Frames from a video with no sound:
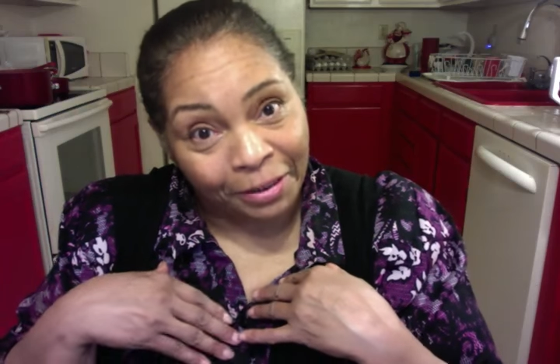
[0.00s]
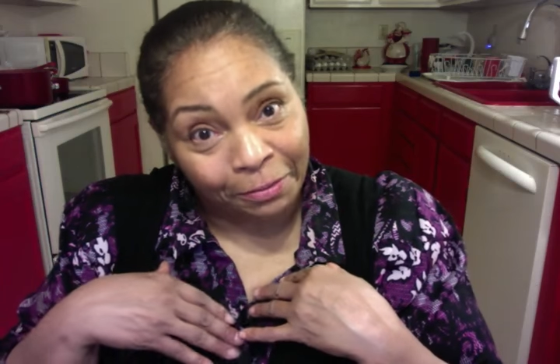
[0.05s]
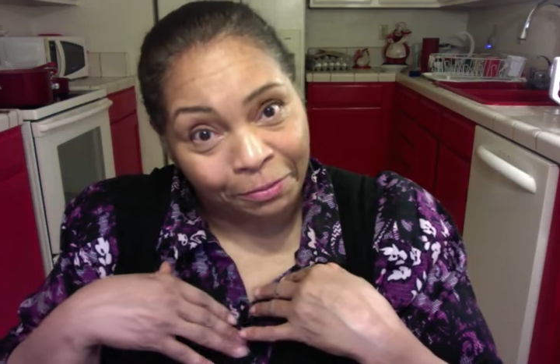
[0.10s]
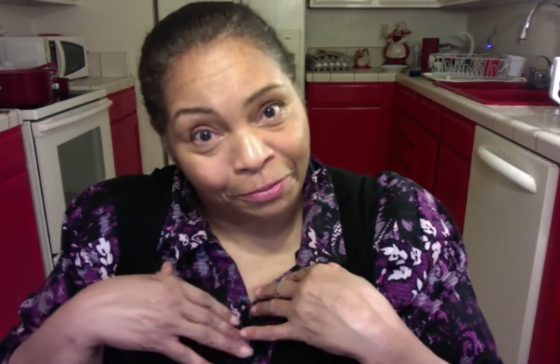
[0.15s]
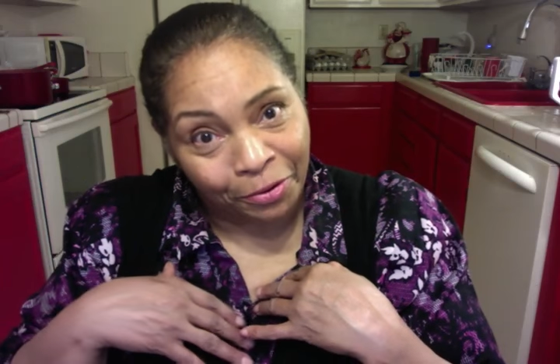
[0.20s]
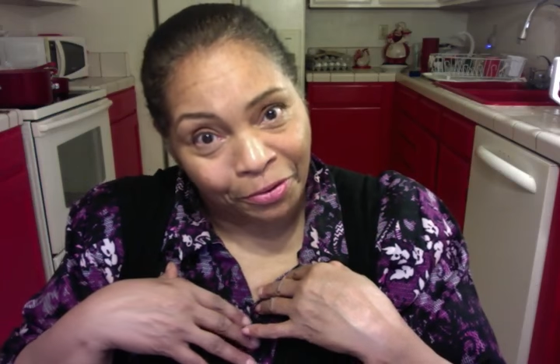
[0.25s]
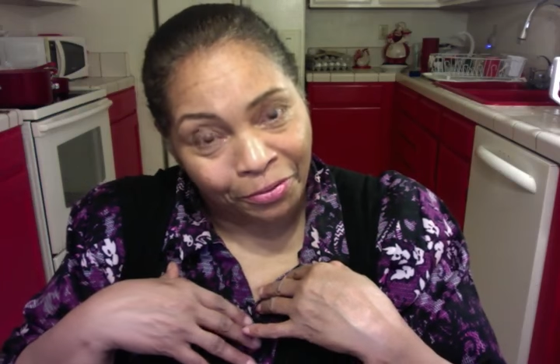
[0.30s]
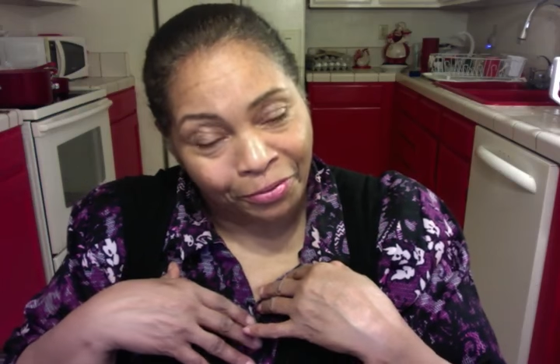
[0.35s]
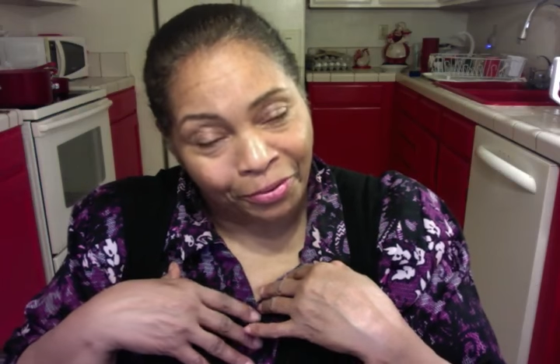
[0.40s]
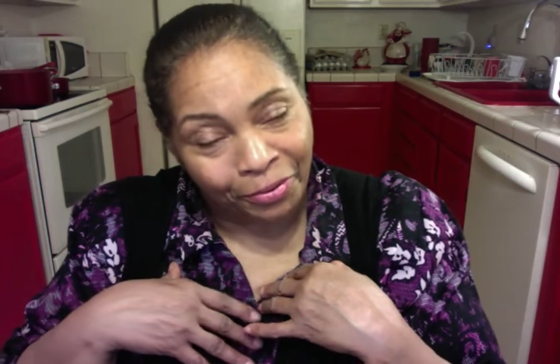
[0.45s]

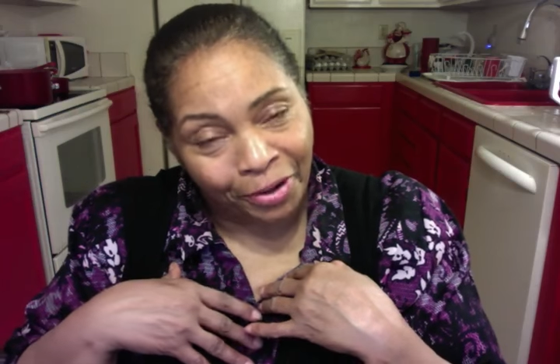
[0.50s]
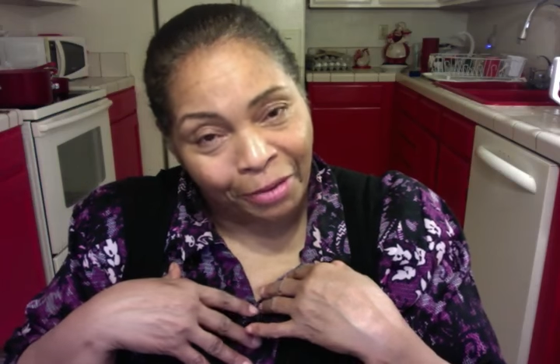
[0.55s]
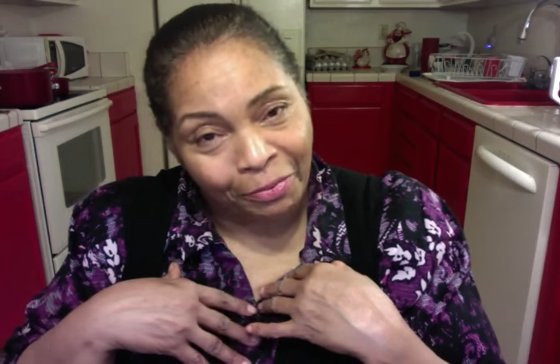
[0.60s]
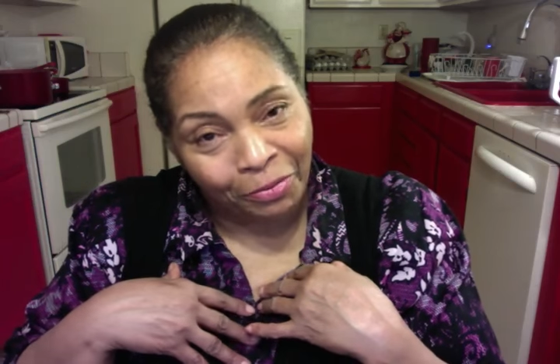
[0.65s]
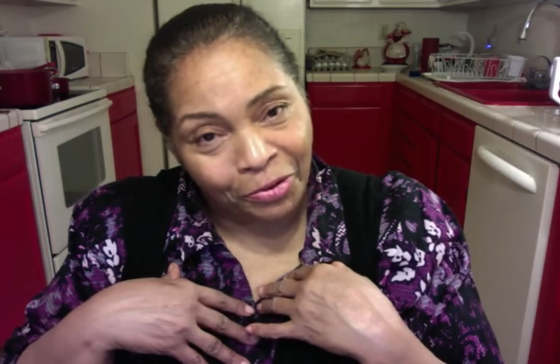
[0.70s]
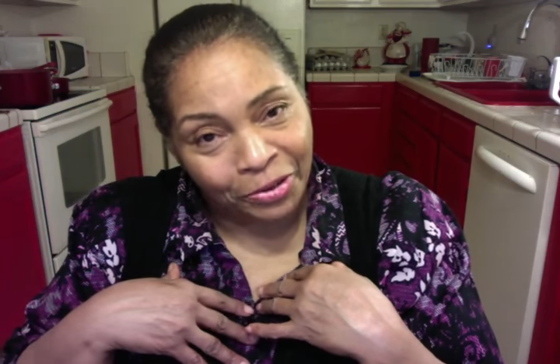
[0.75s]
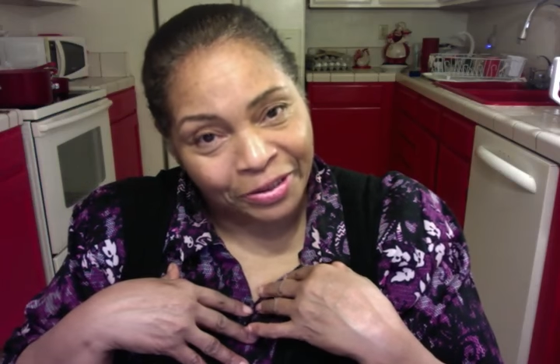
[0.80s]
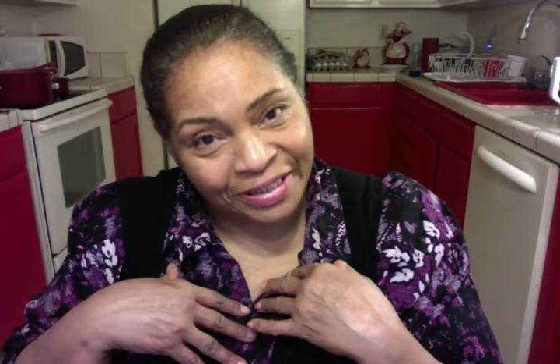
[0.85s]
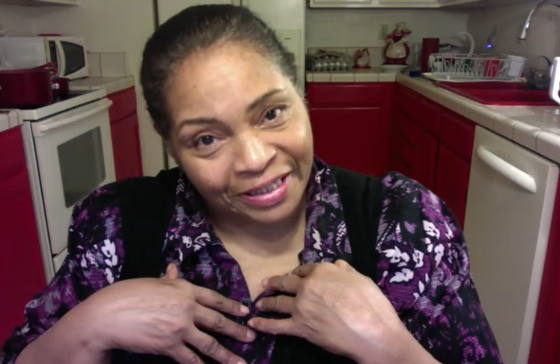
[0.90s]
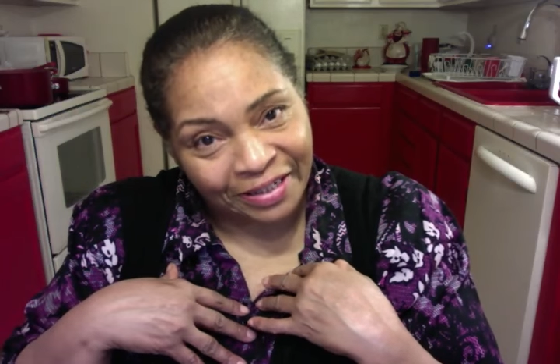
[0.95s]
program
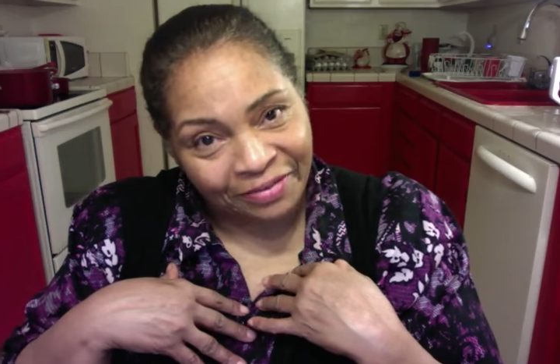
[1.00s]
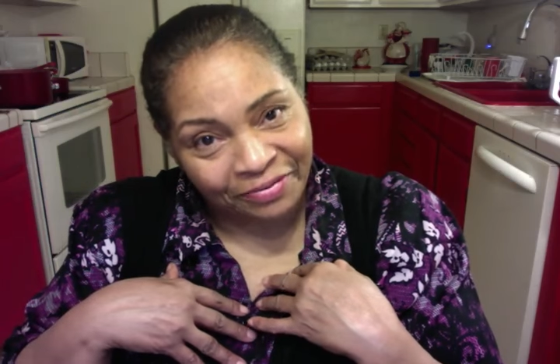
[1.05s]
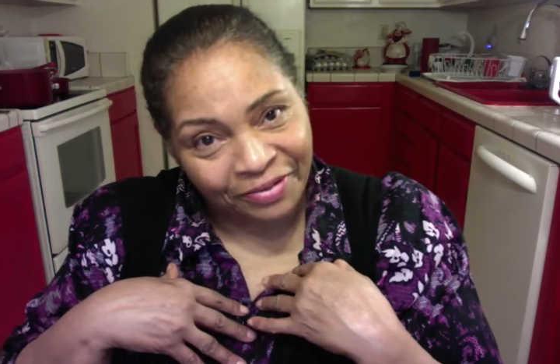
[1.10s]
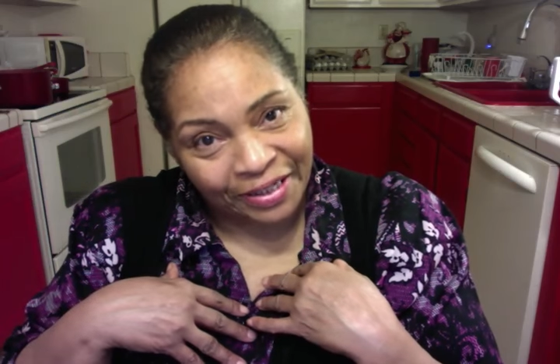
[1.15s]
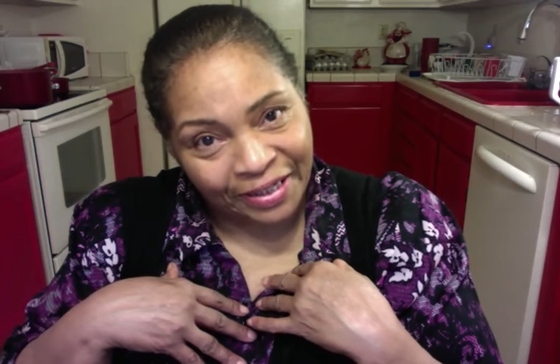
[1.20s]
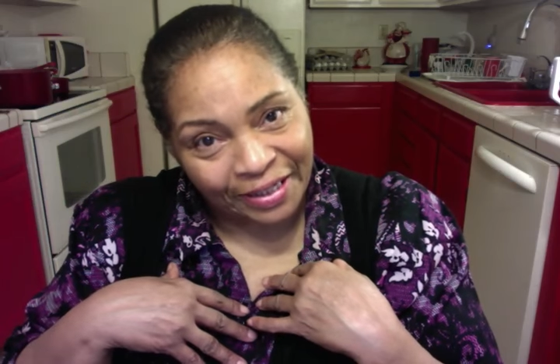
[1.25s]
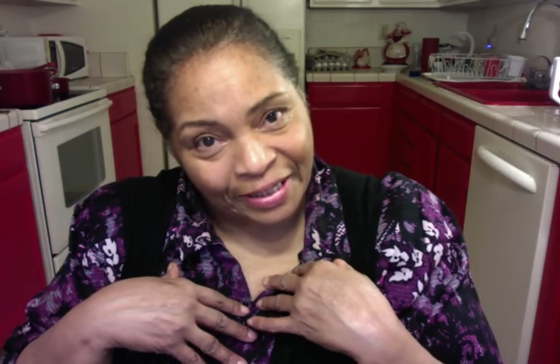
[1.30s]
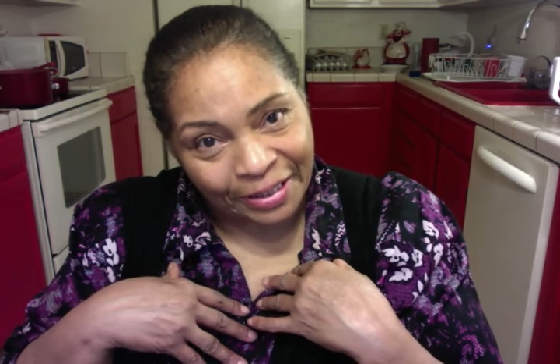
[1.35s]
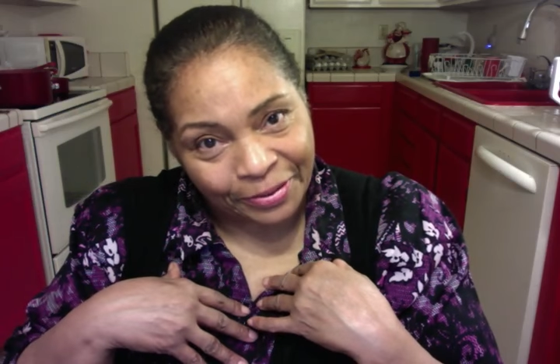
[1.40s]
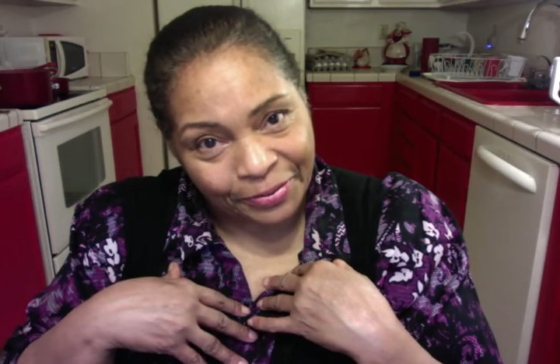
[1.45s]
on
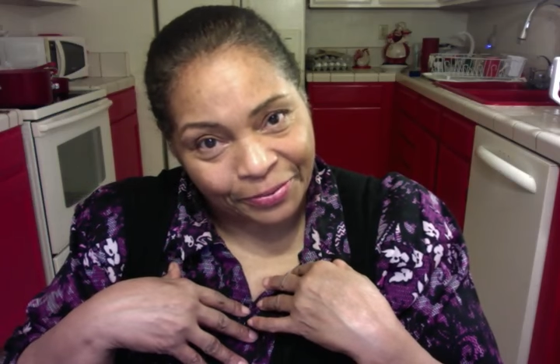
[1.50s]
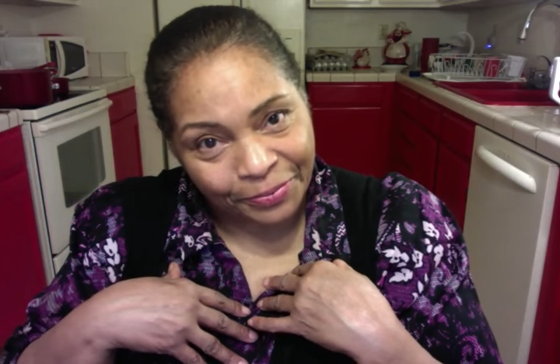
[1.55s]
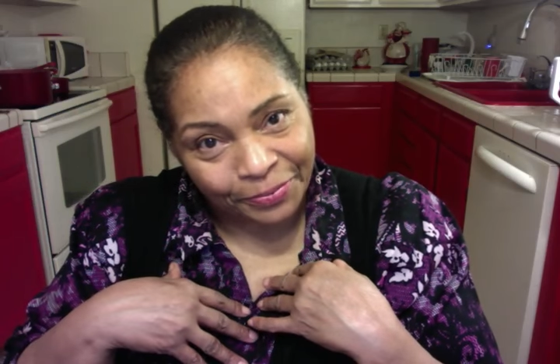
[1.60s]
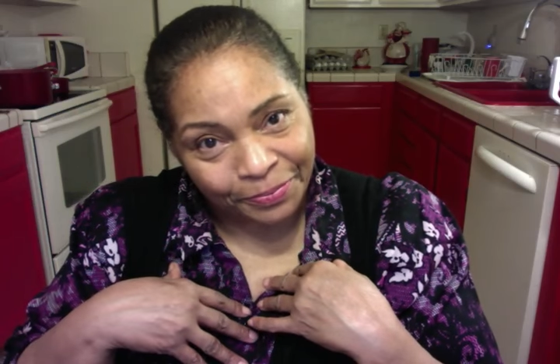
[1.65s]
TV.